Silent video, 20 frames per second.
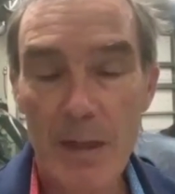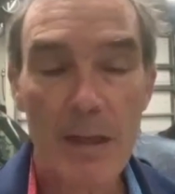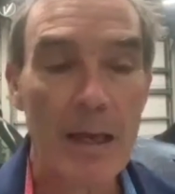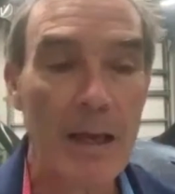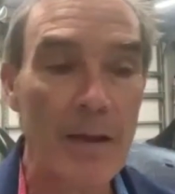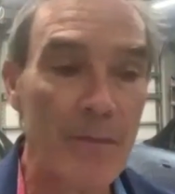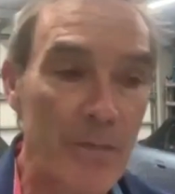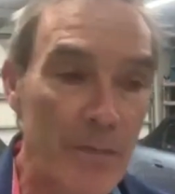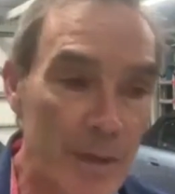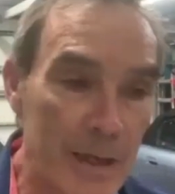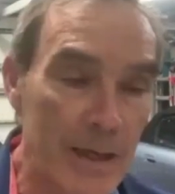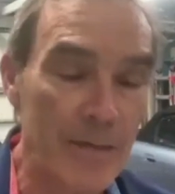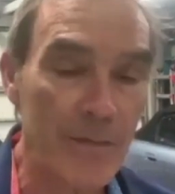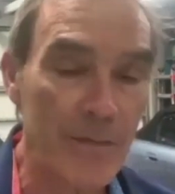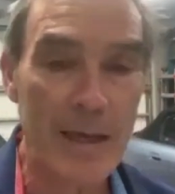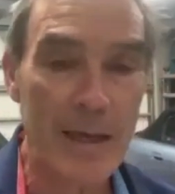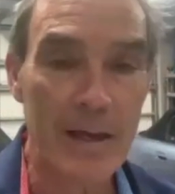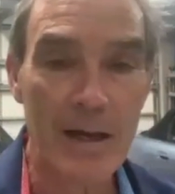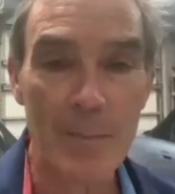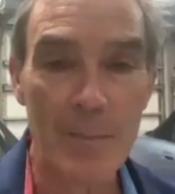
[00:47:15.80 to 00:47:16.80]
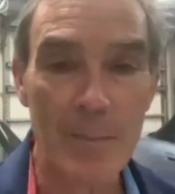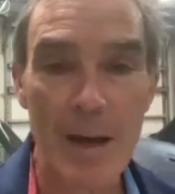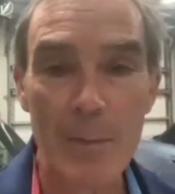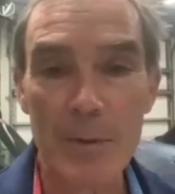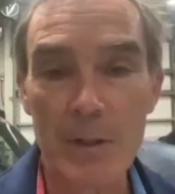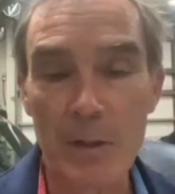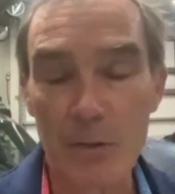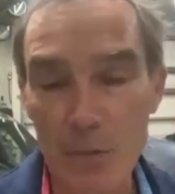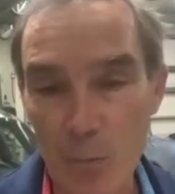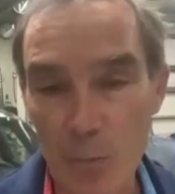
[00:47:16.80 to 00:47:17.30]
And then they come out with
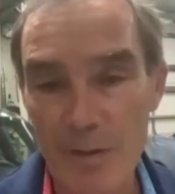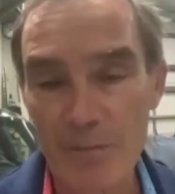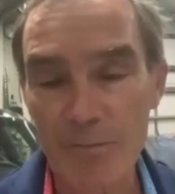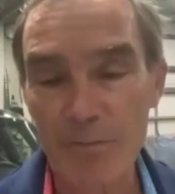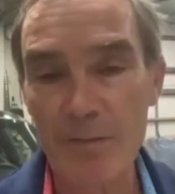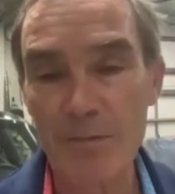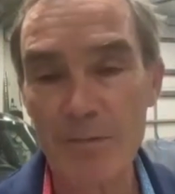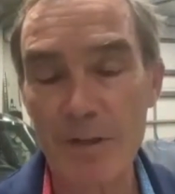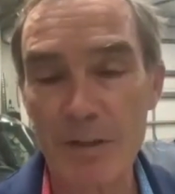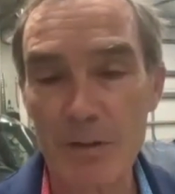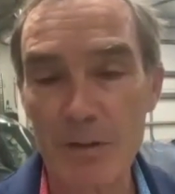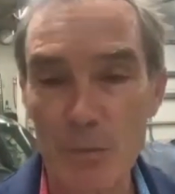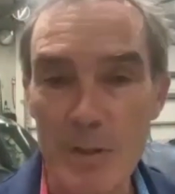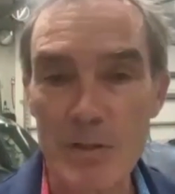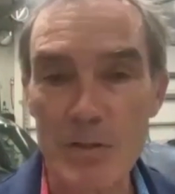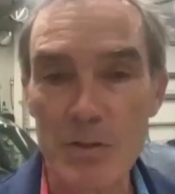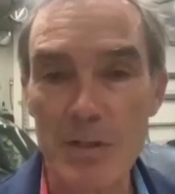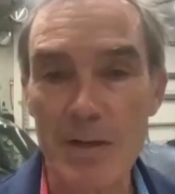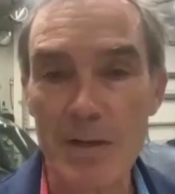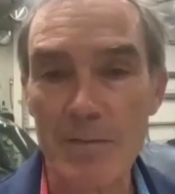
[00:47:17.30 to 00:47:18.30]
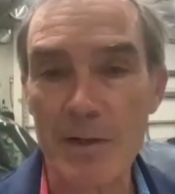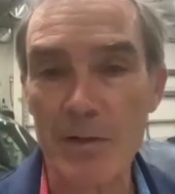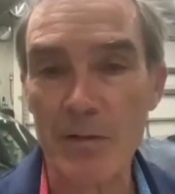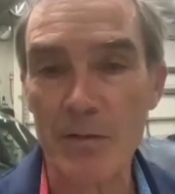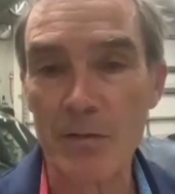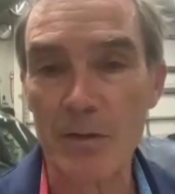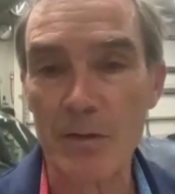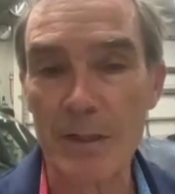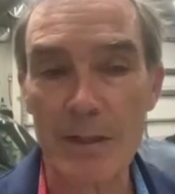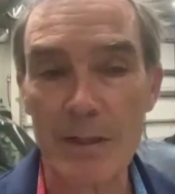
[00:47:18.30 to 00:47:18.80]
a 350,
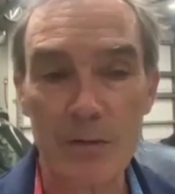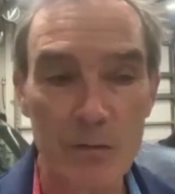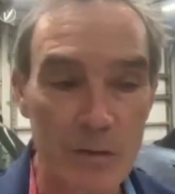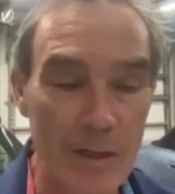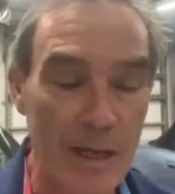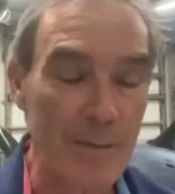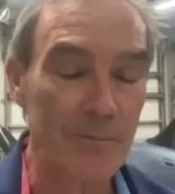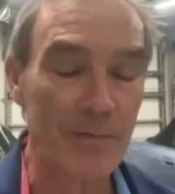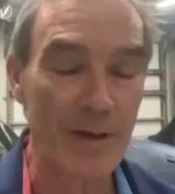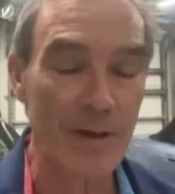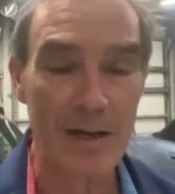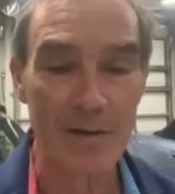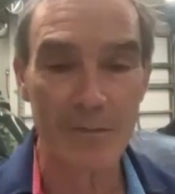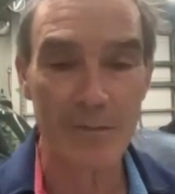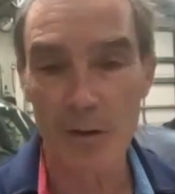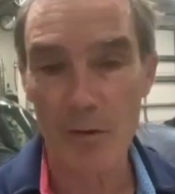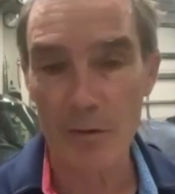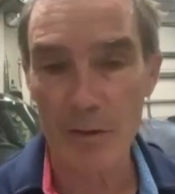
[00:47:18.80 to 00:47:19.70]
370Z, same fanfare.